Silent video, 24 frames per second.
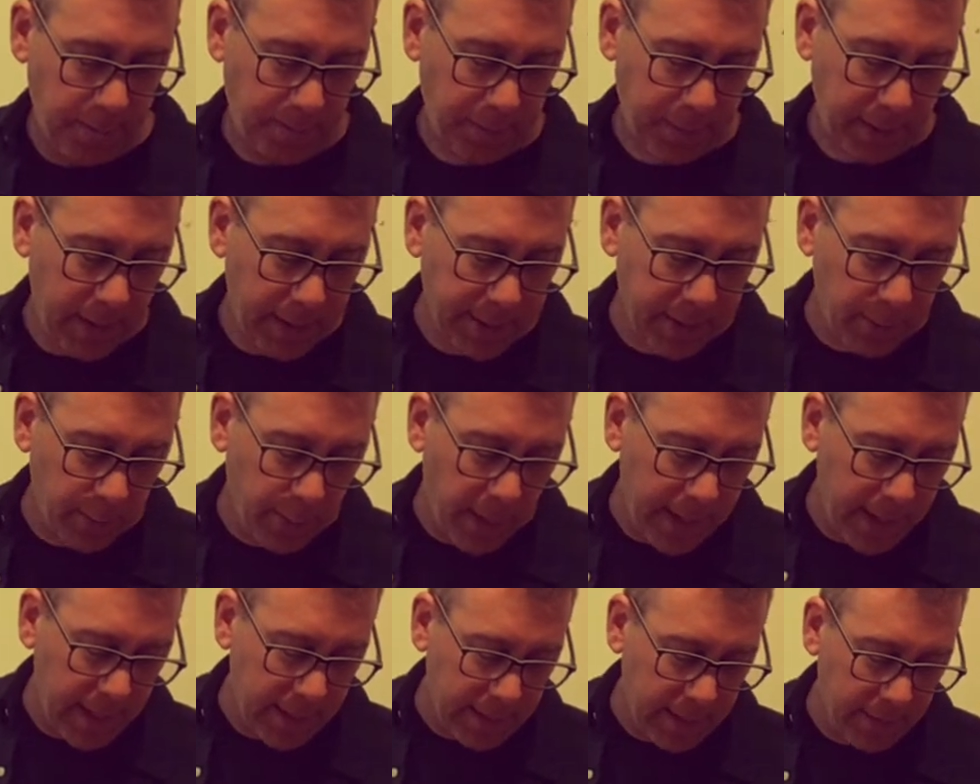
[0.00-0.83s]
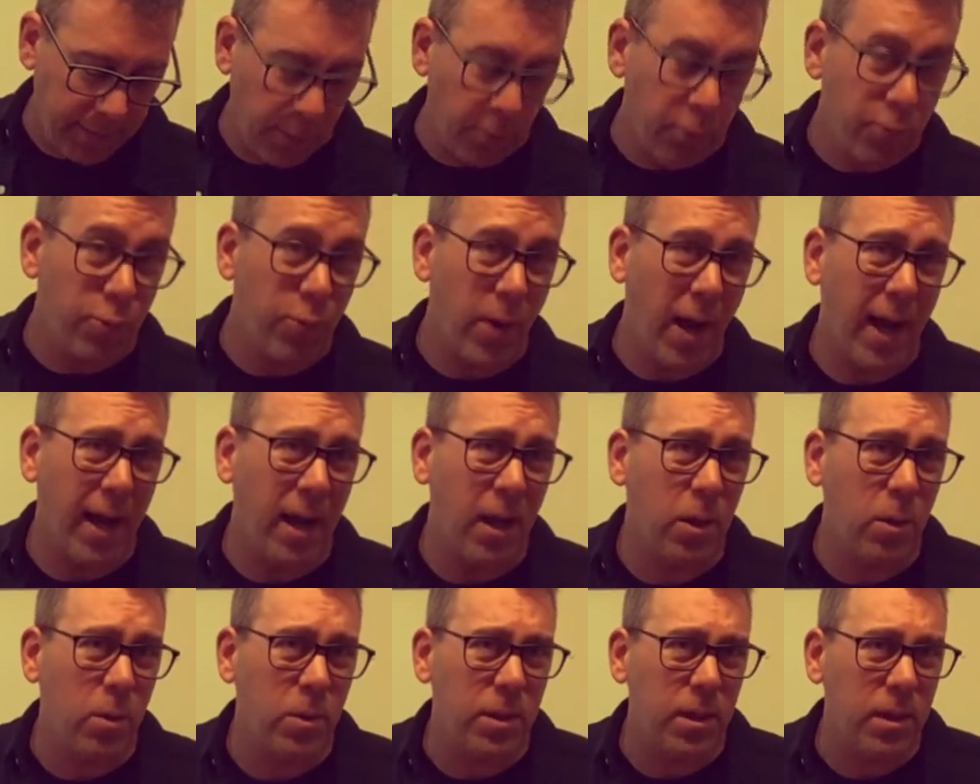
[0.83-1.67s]
It's a radius of
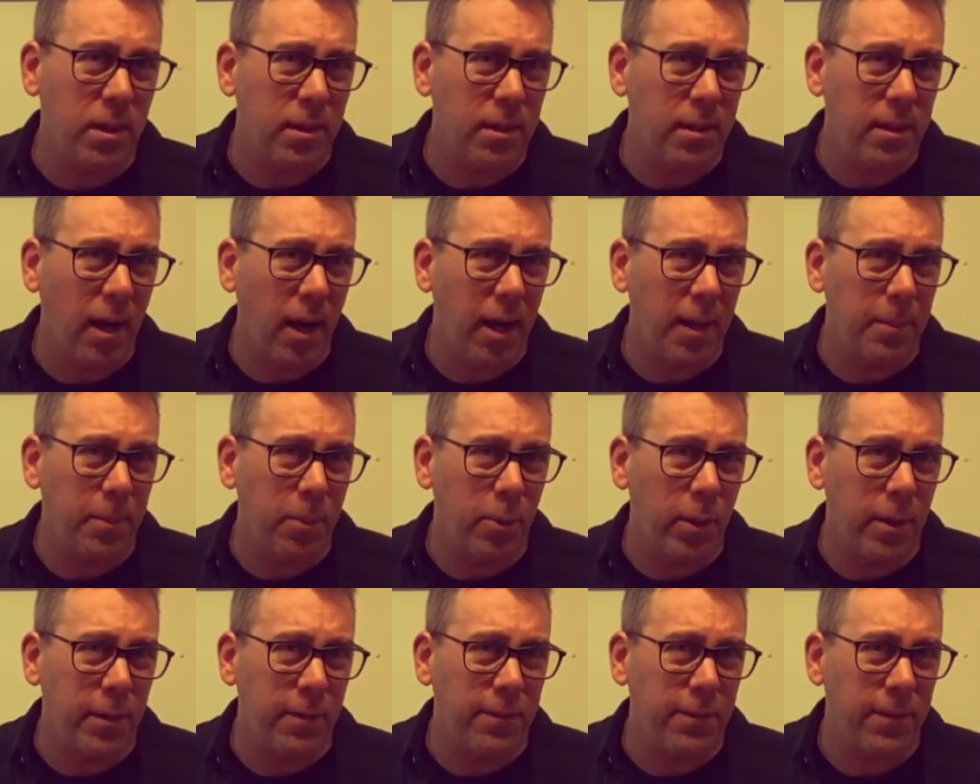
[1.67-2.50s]
around 9.5.